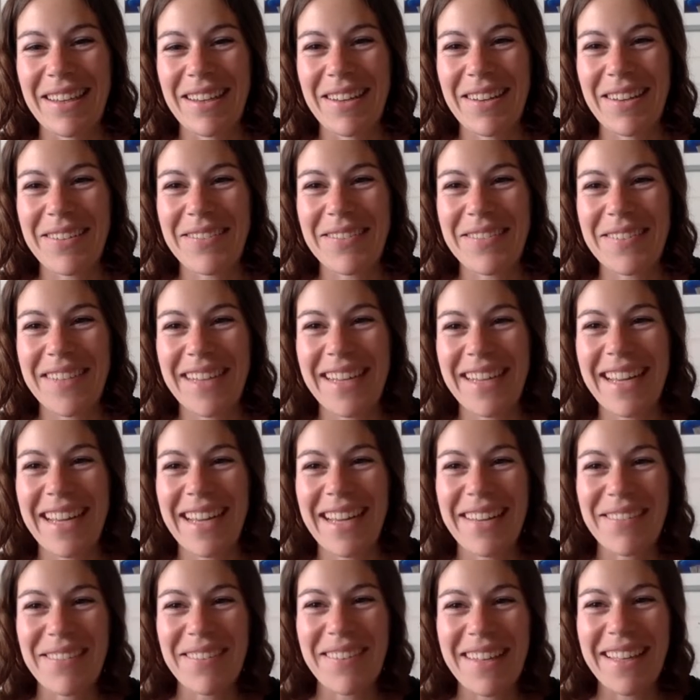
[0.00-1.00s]
All
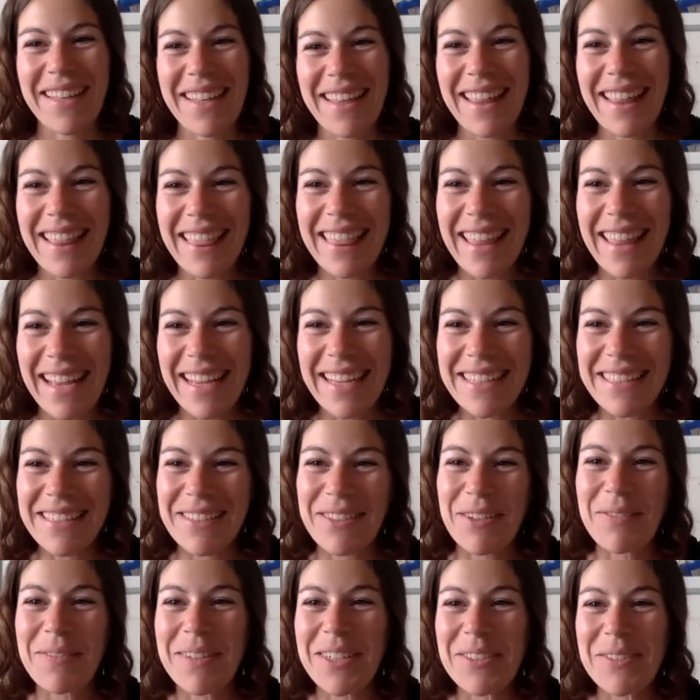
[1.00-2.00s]
right. Well, thanks
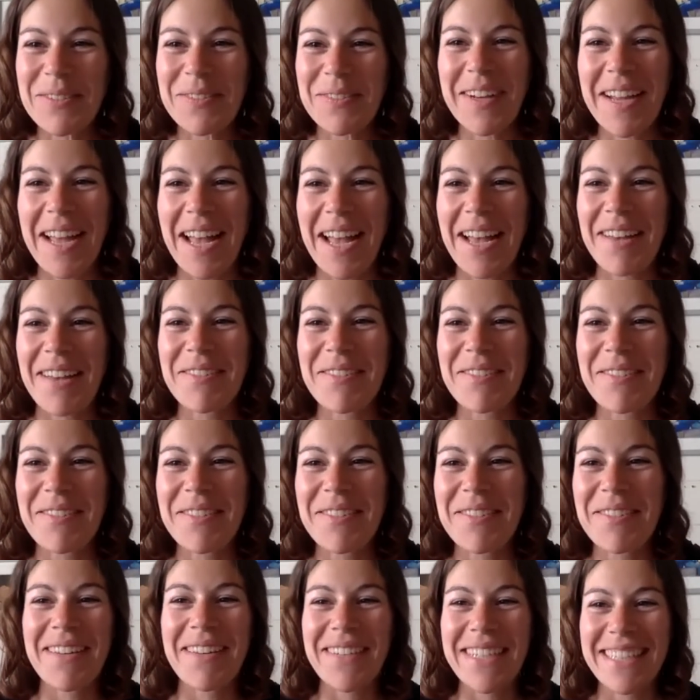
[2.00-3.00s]
so much for having me.
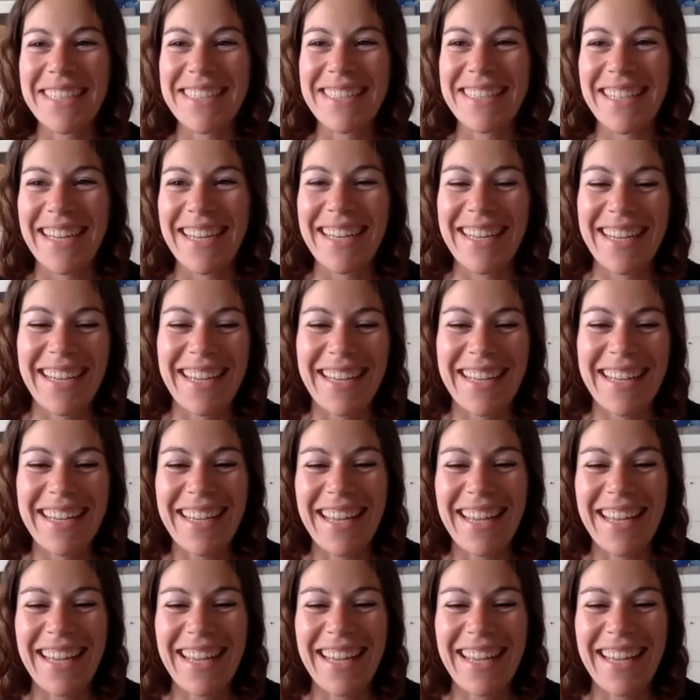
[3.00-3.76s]
I'm excited.